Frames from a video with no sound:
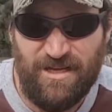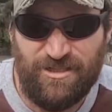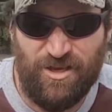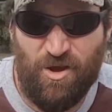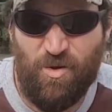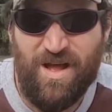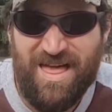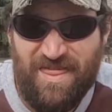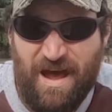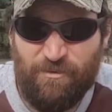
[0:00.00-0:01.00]
So
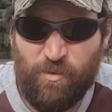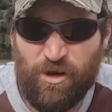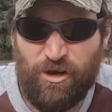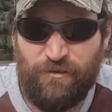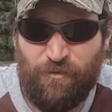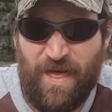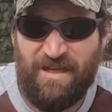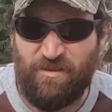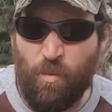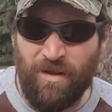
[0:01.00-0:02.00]
that would work good for
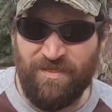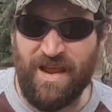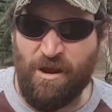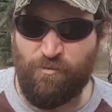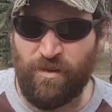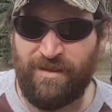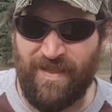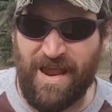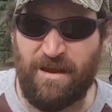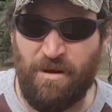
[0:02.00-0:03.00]
that. The one thing I really
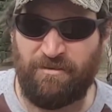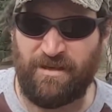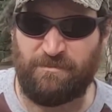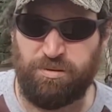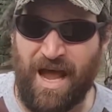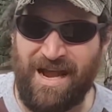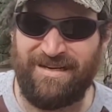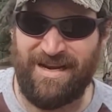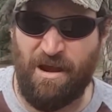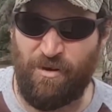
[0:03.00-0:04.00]
like about this
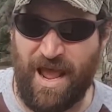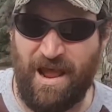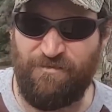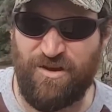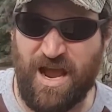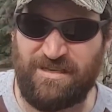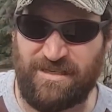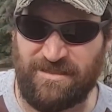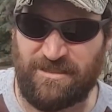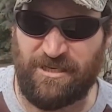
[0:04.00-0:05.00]
blind, and I would have you guys
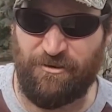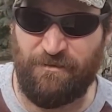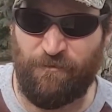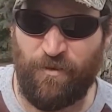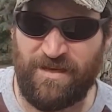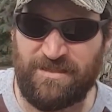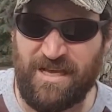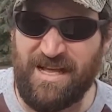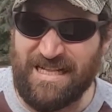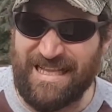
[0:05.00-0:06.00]
consider it for
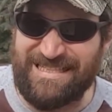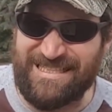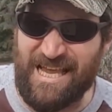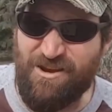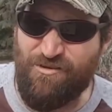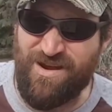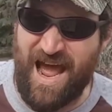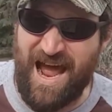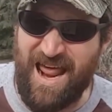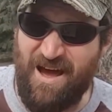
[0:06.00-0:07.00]
this, let's say you're
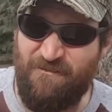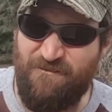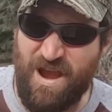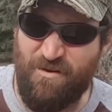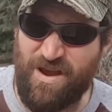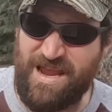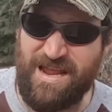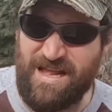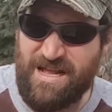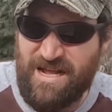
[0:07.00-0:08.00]
not a
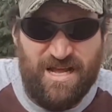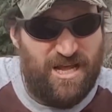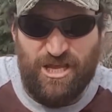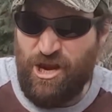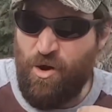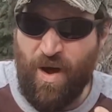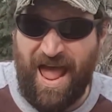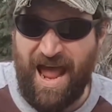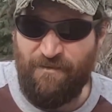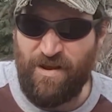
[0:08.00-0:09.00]
very,
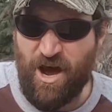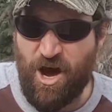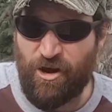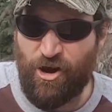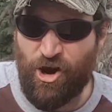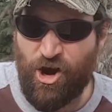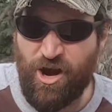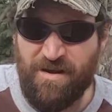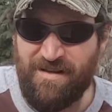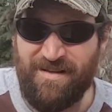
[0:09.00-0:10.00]
avid
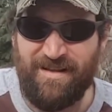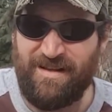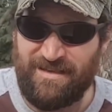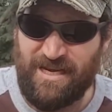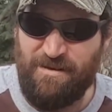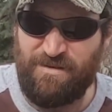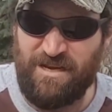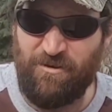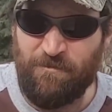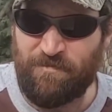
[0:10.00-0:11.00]
hunter type
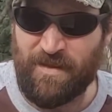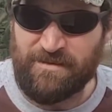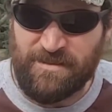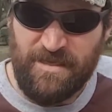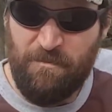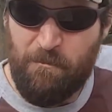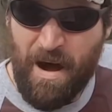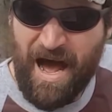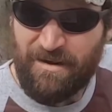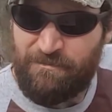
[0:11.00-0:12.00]
deal. See the
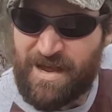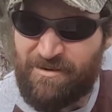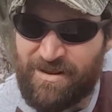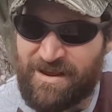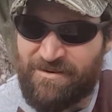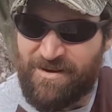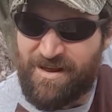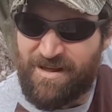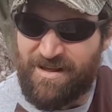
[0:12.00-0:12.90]
bottom down here?